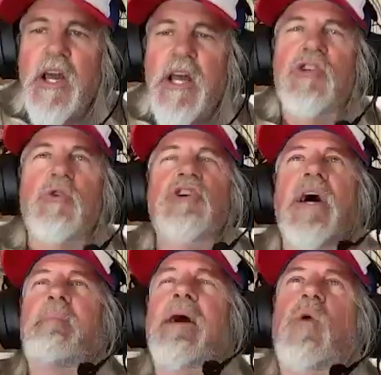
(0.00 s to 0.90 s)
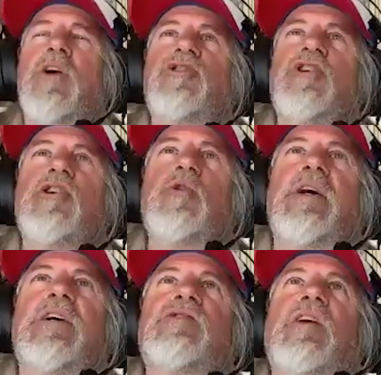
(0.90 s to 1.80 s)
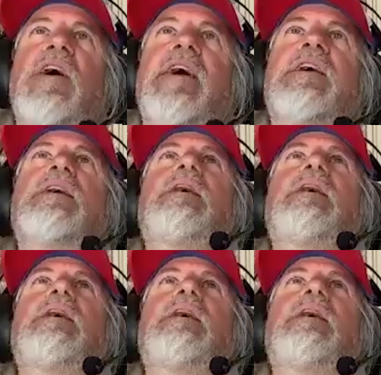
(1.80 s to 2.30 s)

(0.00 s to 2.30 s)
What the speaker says: And so Jenna, my question to you is, like,